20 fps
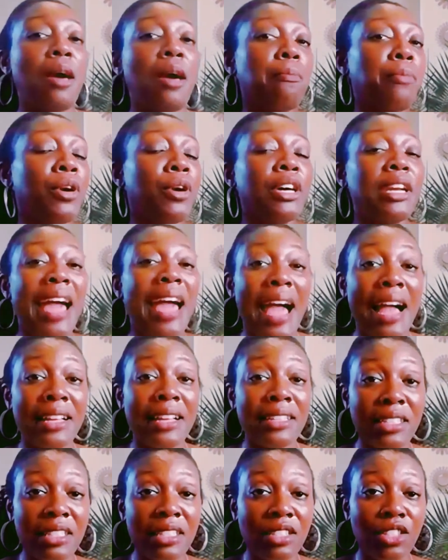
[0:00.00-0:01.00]
put
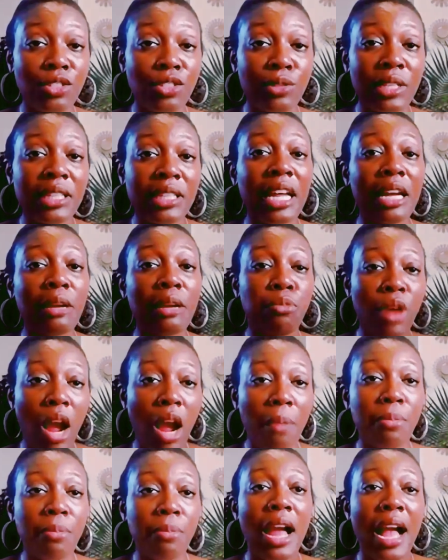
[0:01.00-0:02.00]
ads into it, like
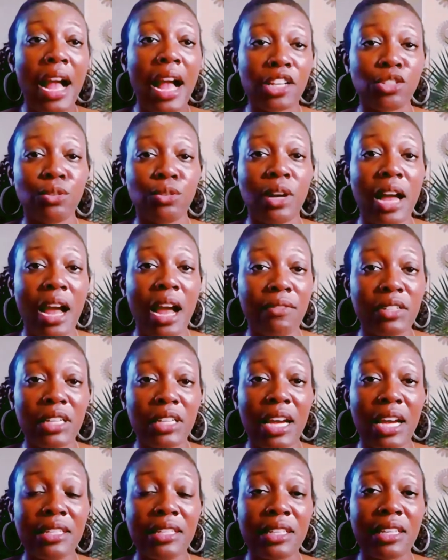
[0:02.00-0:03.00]
proper actual
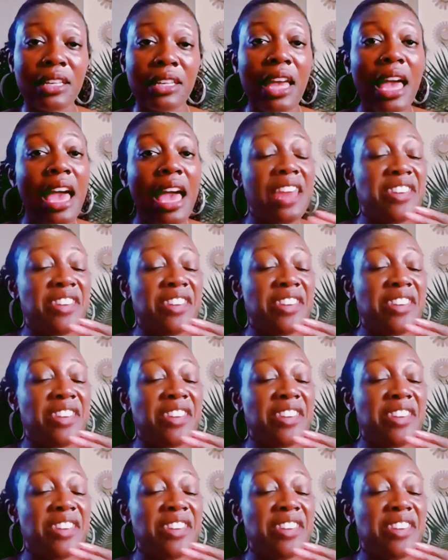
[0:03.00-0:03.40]
advertising,